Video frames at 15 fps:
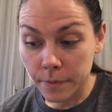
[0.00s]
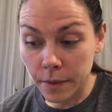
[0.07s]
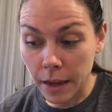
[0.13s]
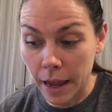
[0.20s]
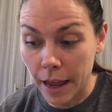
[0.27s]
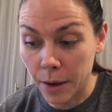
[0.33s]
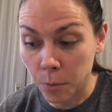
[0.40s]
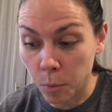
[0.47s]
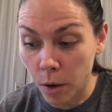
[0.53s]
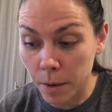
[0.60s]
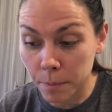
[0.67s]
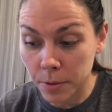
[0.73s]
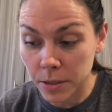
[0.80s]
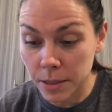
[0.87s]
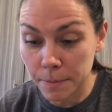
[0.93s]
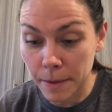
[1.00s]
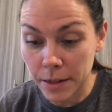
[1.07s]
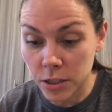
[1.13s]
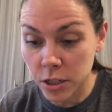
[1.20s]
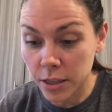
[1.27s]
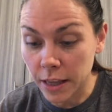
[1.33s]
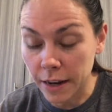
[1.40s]
had one person
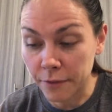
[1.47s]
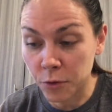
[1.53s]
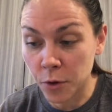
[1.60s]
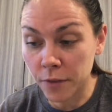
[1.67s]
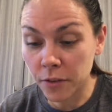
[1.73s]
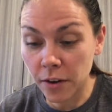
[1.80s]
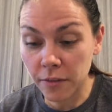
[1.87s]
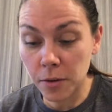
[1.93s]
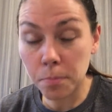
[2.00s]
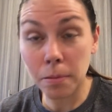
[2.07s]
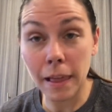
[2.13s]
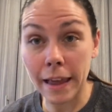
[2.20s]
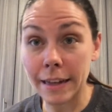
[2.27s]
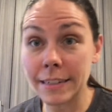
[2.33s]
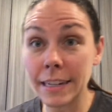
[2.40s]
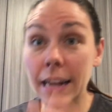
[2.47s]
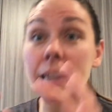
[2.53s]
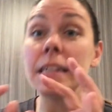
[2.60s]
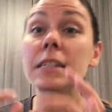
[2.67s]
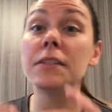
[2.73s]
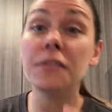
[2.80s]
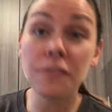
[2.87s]
mention that if you ever have a plant and
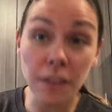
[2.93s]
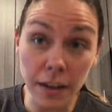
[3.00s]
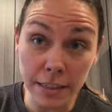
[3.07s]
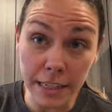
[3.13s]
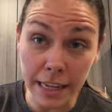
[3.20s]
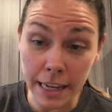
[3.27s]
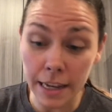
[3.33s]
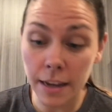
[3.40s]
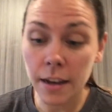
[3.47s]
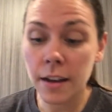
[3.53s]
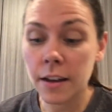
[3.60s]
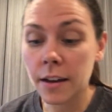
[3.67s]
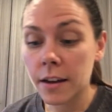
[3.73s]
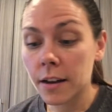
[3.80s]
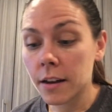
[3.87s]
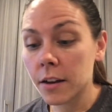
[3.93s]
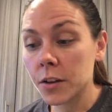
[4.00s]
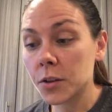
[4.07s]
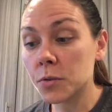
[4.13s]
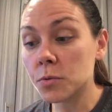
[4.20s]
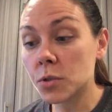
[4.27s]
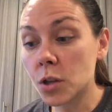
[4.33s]
it's fuzzy,
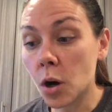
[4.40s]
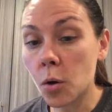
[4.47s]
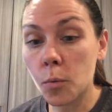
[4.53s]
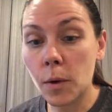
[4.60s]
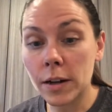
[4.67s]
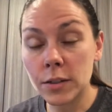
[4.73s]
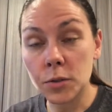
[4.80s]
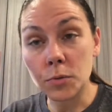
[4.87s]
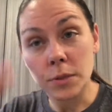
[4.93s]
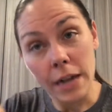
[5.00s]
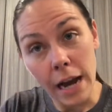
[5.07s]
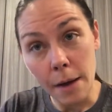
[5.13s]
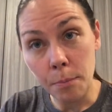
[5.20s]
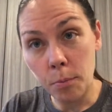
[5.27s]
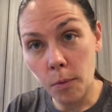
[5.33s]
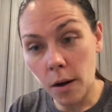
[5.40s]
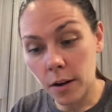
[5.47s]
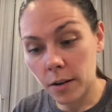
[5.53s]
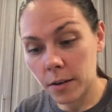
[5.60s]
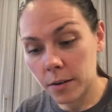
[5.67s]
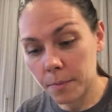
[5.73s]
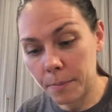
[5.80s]
you don't want to top
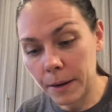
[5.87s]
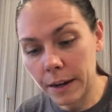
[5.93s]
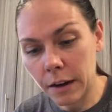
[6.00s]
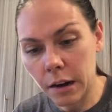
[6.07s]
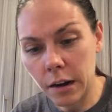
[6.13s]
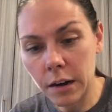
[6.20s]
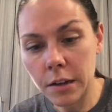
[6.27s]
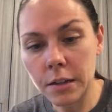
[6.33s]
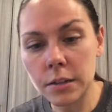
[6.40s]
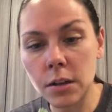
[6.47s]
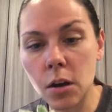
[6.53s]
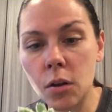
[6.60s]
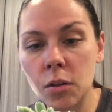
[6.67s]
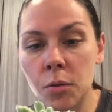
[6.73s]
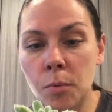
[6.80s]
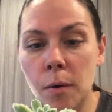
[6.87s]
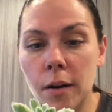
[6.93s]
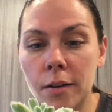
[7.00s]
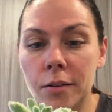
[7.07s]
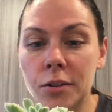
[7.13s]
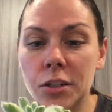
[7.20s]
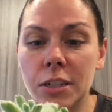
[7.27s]
water because all the
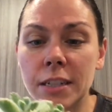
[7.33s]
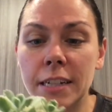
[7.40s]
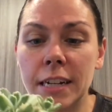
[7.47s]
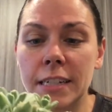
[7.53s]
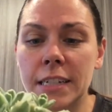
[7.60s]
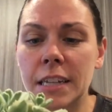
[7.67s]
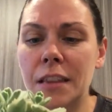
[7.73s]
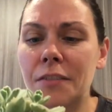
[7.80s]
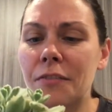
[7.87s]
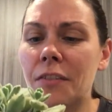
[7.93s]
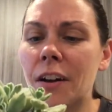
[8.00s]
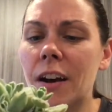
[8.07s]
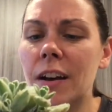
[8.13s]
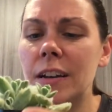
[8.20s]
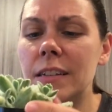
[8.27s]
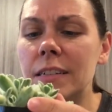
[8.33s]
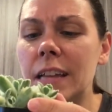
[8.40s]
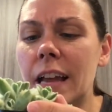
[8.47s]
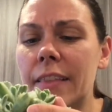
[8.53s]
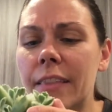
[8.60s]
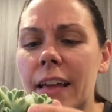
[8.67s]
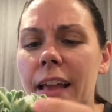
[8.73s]
water just sticks to the fuzz,
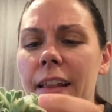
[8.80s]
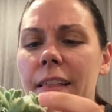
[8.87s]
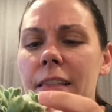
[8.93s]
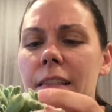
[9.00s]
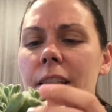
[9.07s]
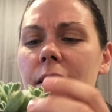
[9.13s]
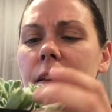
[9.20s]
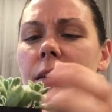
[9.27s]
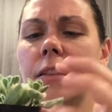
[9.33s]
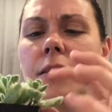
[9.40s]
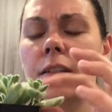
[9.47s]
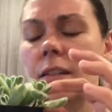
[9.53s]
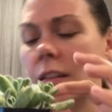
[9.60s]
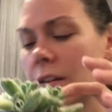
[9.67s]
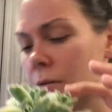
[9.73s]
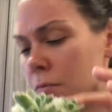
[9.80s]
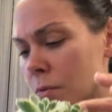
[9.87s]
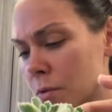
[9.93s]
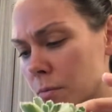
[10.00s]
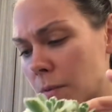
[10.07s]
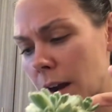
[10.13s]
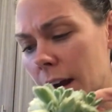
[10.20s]
and then the like
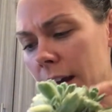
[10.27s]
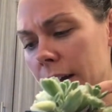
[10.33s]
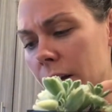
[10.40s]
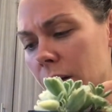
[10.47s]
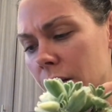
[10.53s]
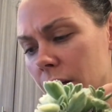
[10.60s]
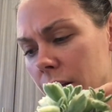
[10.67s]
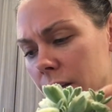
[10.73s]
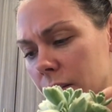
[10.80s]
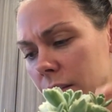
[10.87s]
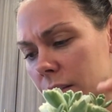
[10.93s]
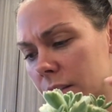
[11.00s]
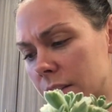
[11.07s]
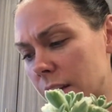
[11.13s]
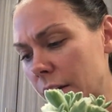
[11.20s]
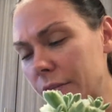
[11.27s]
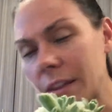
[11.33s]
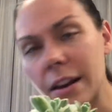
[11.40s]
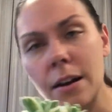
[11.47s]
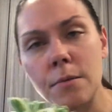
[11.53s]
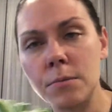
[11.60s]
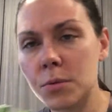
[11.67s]
root rot and all the other stuff that
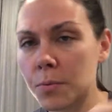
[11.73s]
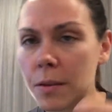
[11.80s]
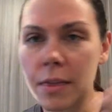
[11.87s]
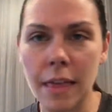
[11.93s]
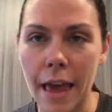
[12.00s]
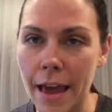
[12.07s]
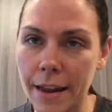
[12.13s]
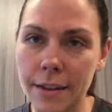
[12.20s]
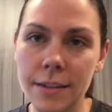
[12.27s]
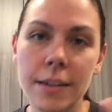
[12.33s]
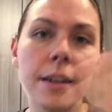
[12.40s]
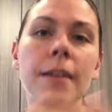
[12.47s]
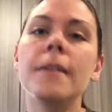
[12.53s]
comes with that,